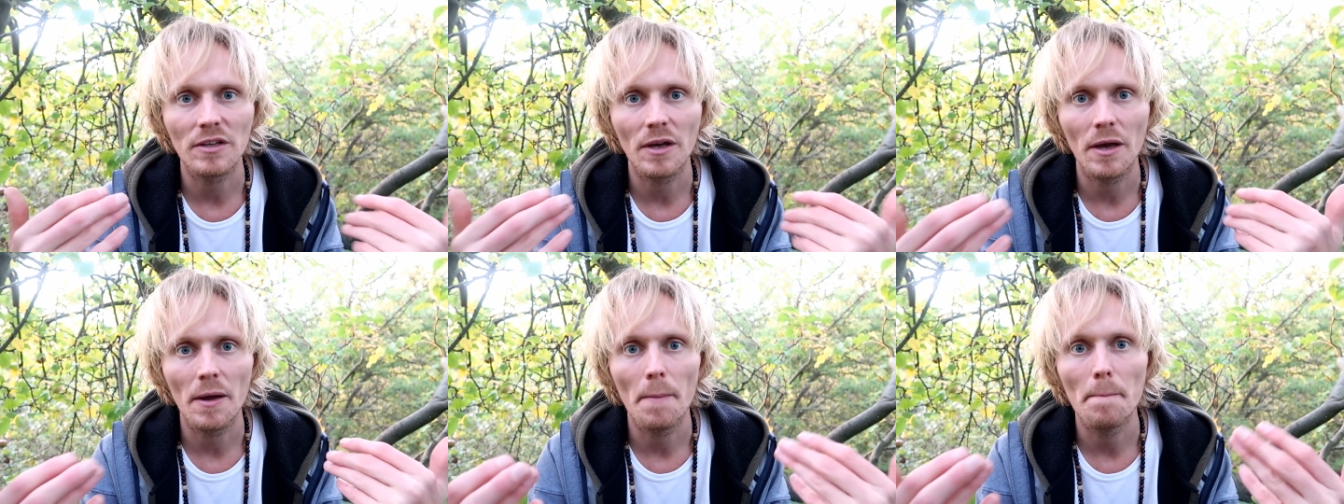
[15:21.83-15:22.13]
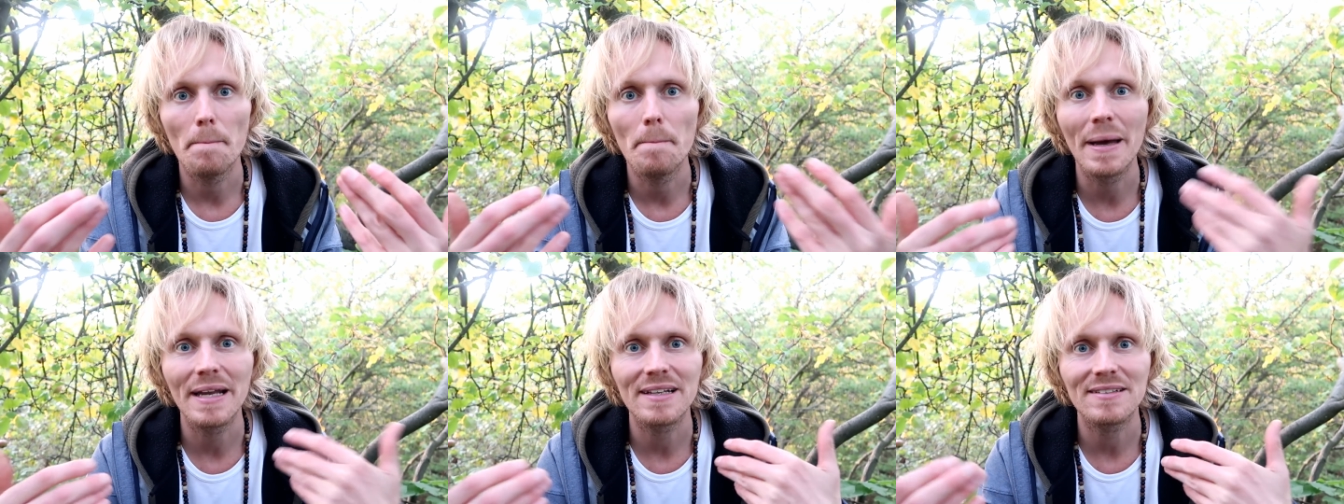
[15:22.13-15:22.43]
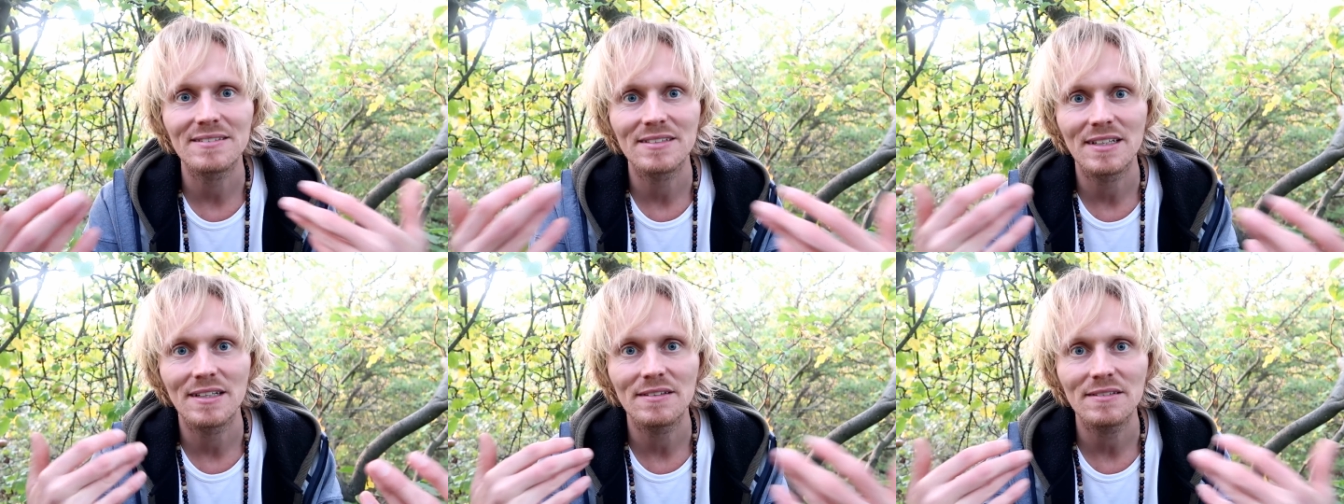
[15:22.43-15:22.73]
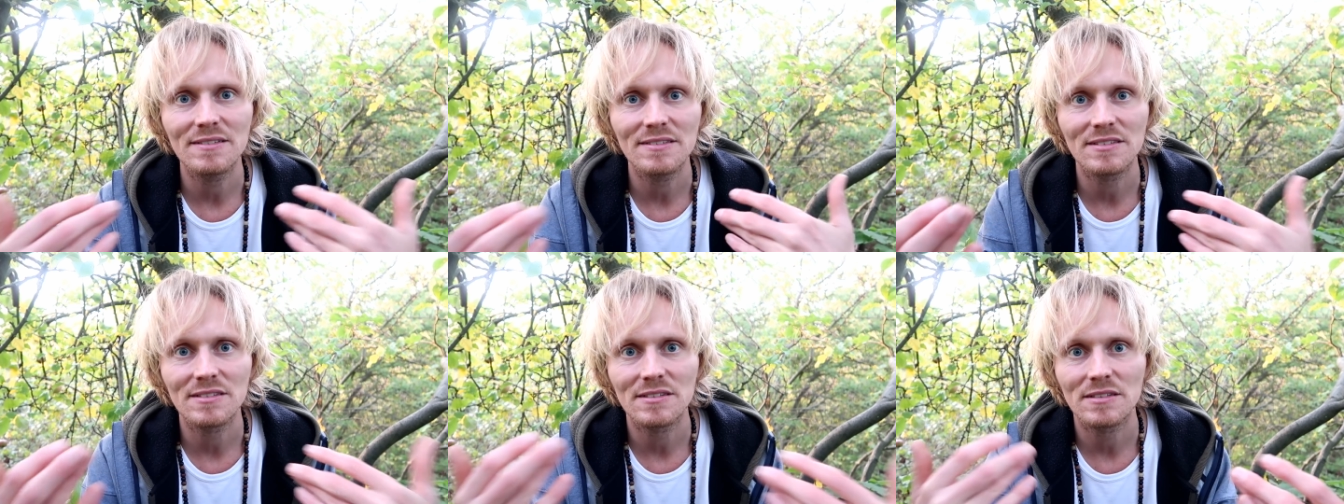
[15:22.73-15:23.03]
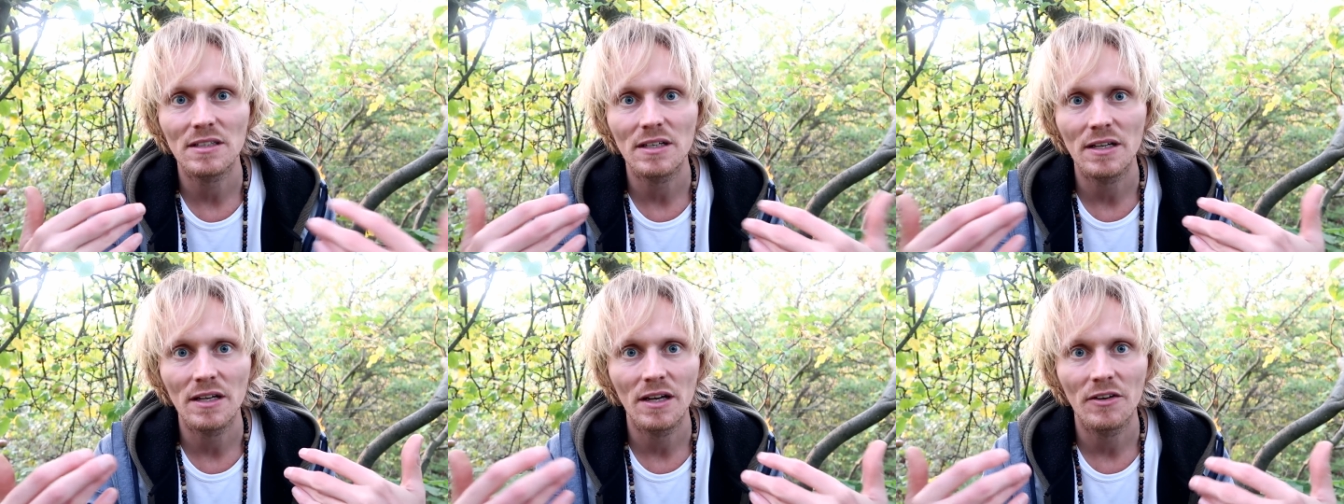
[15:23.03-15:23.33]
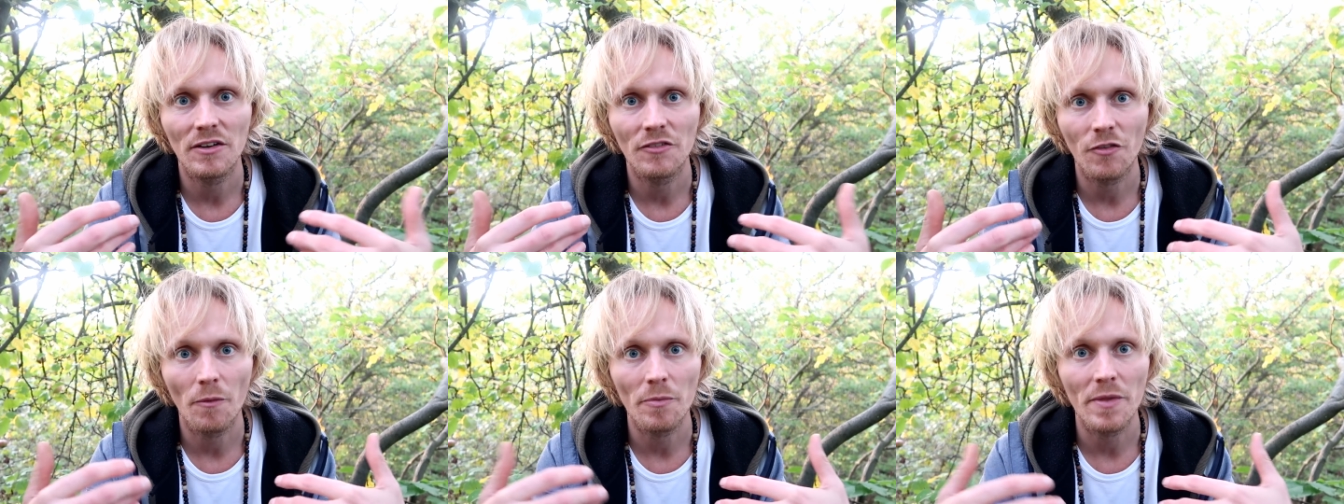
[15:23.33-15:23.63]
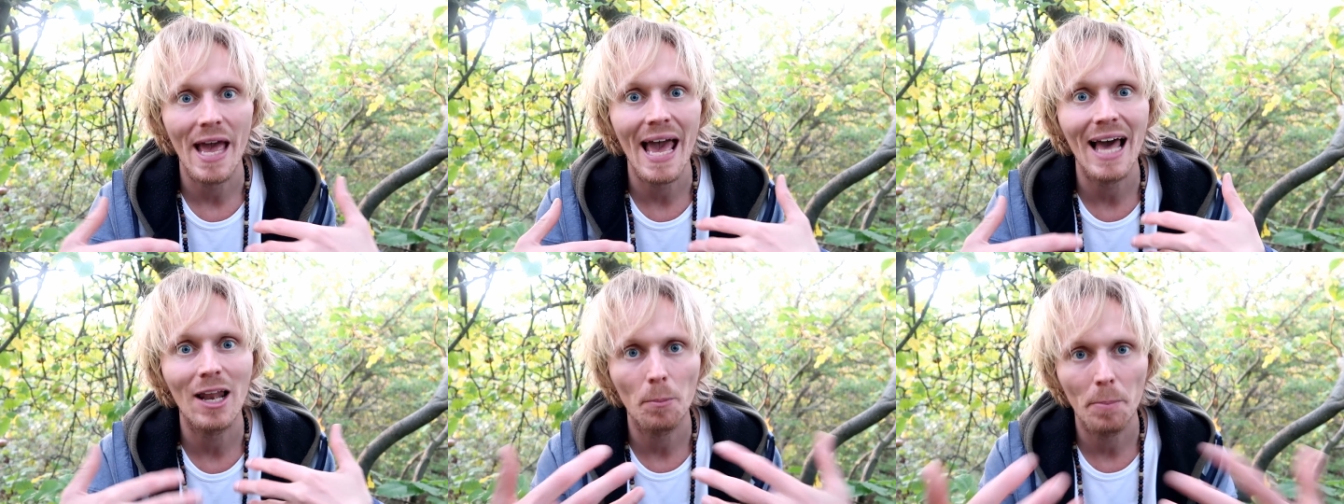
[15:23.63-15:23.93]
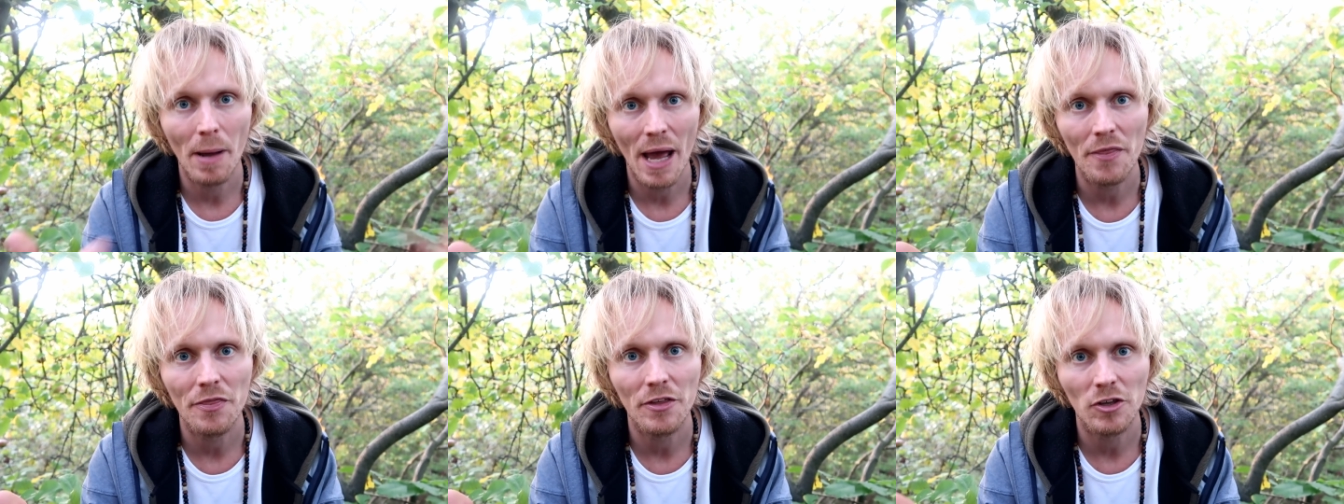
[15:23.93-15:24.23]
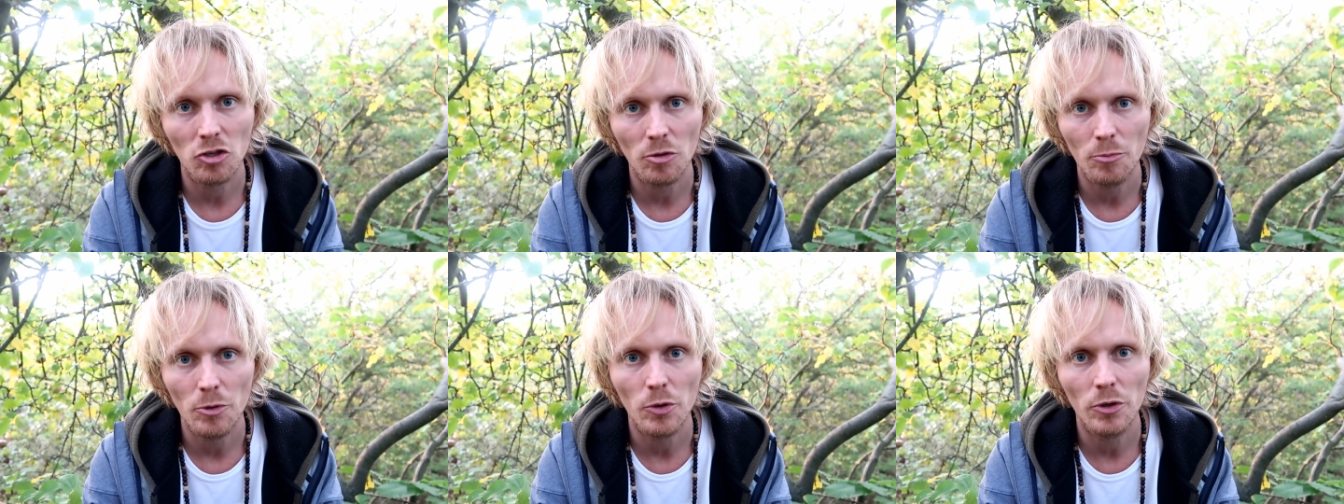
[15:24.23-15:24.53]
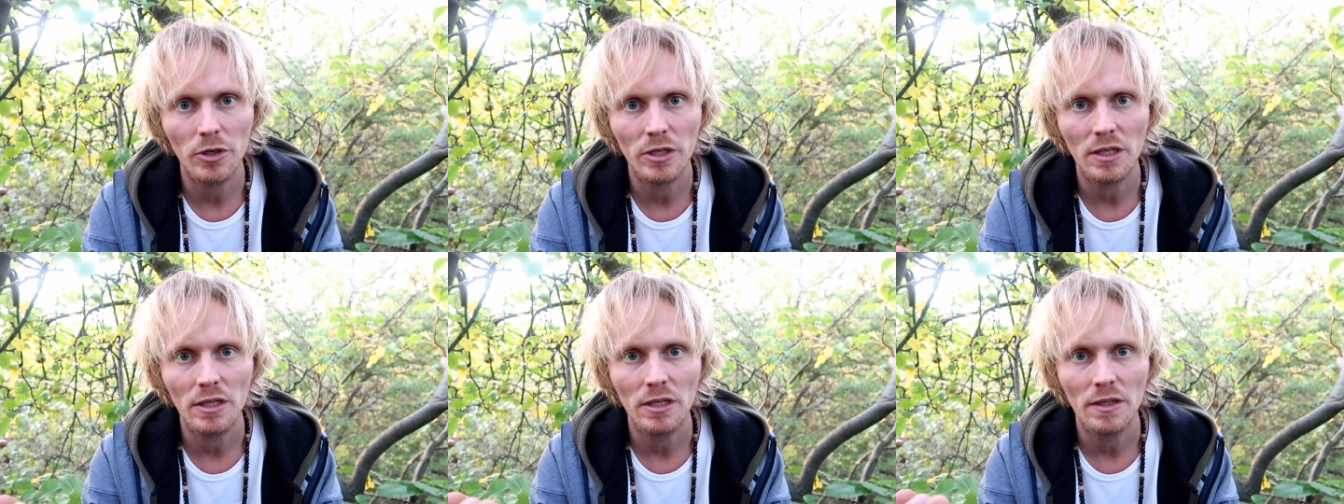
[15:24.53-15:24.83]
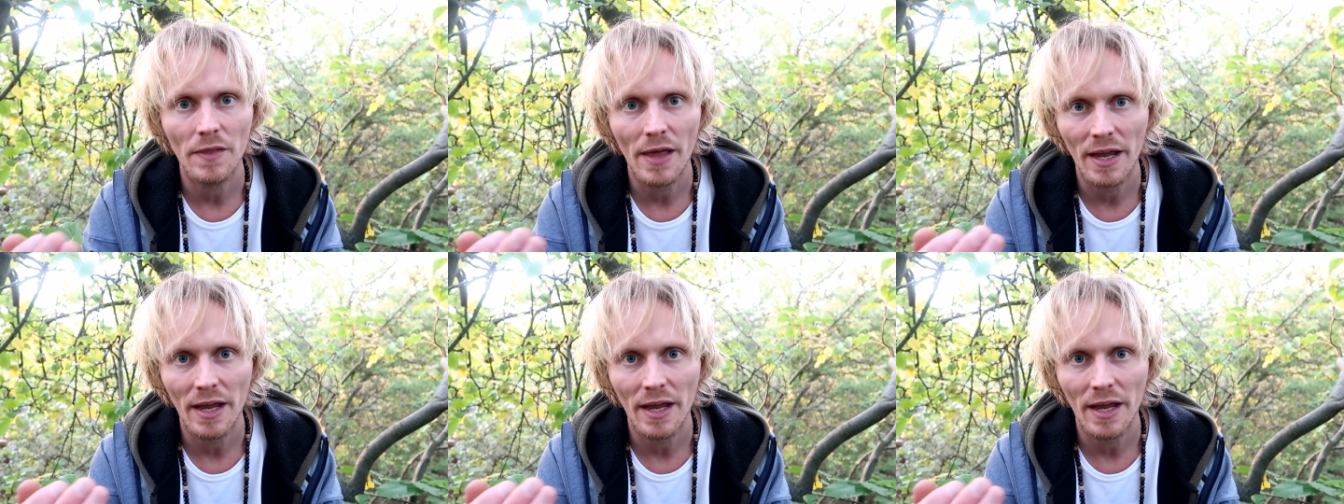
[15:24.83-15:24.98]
medicines from the allopathic community.